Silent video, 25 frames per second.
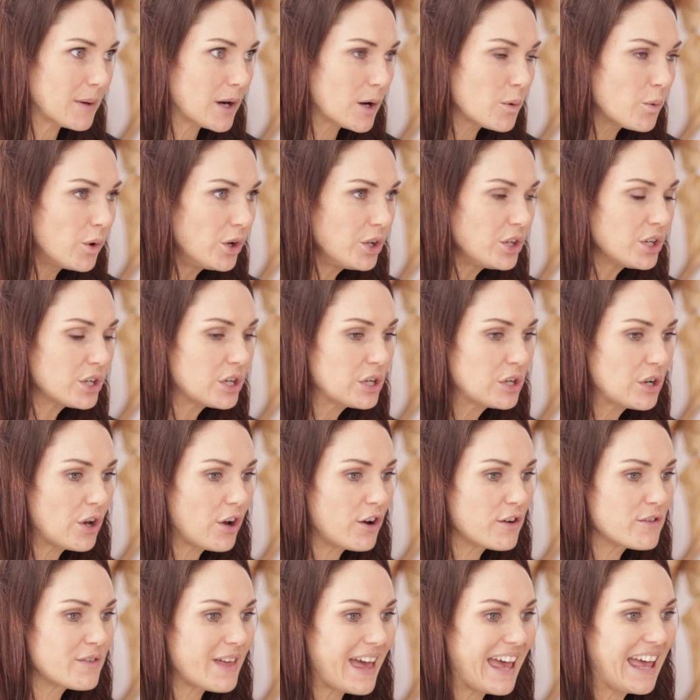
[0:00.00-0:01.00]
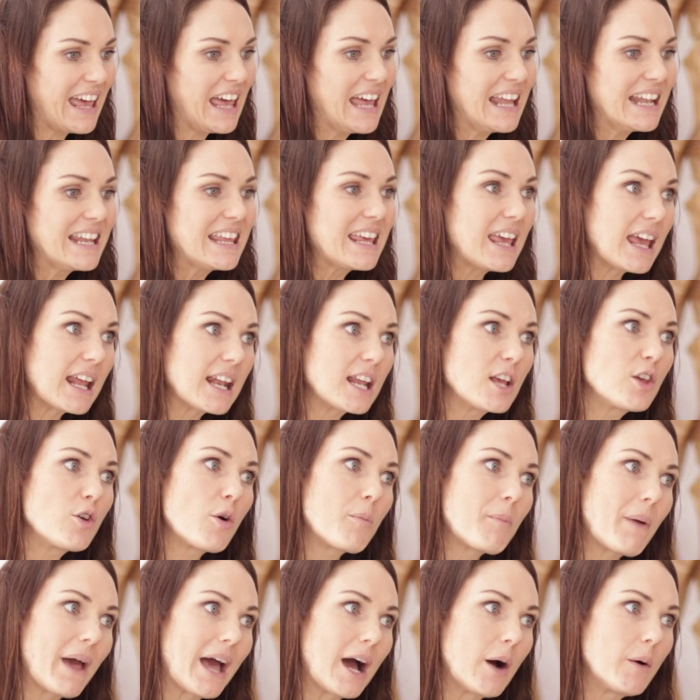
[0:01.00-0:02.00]
But I want you to know that in getting
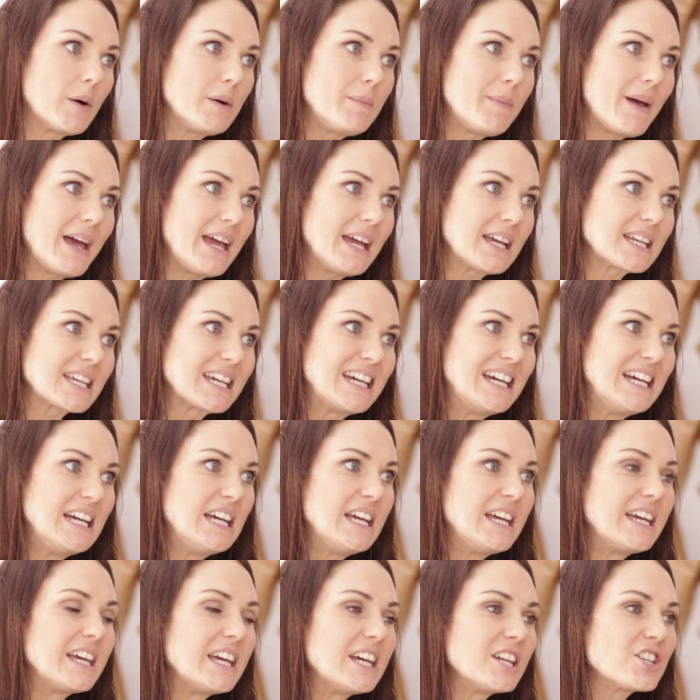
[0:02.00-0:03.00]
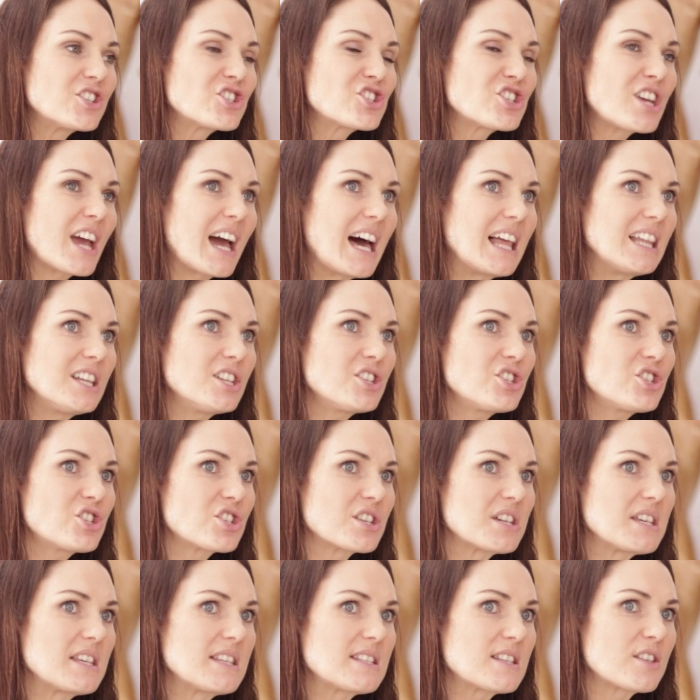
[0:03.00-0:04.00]
your power back, it
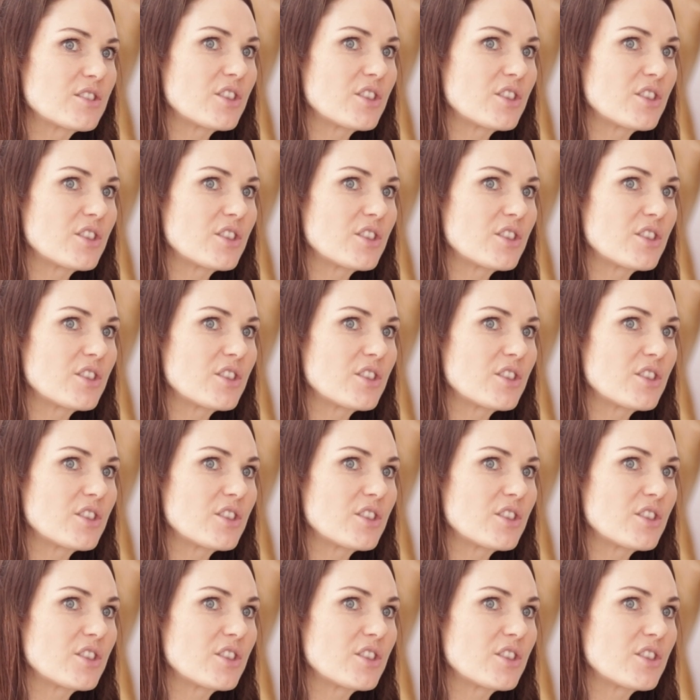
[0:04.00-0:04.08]
challenges